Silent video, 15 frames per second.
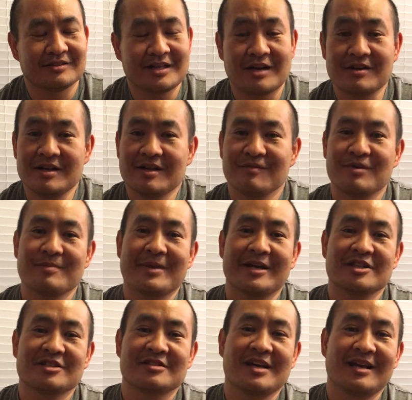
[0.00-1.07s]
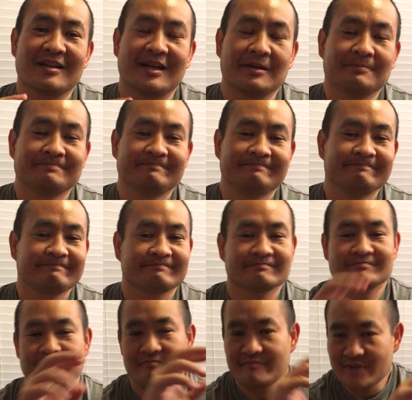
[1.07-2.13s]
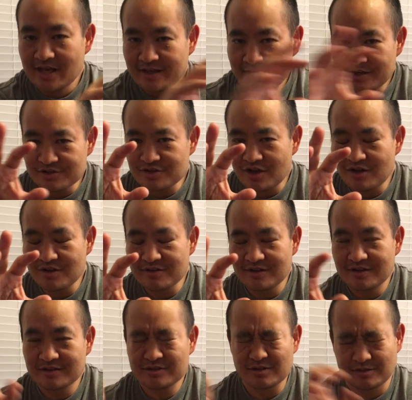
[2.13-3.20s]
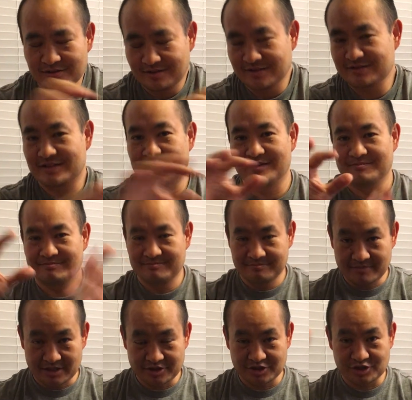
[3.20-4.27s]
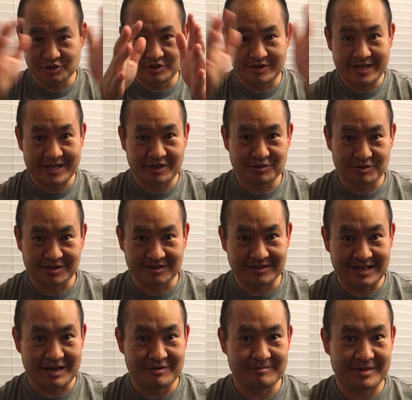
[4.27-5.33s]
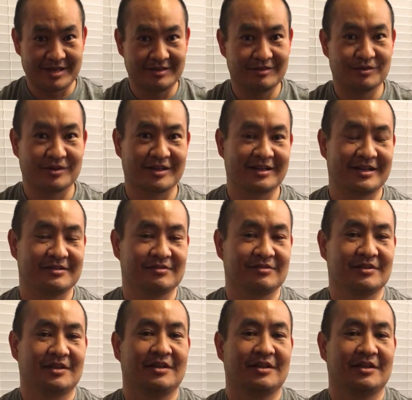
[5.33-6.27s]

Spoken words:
Now, we might say, here's all so let's say, I'll just show you categorically how it might organize.